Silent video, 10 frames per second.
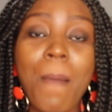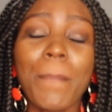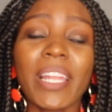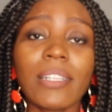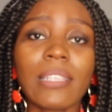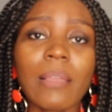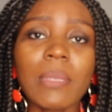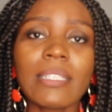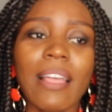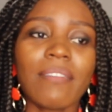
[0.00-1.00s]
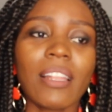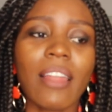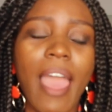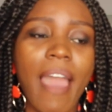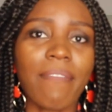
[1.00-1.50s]
But it took me
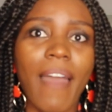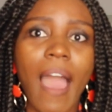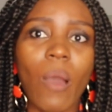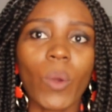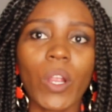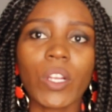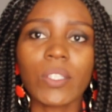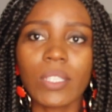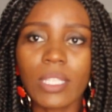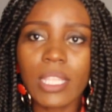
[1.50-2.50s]
7.5 hours.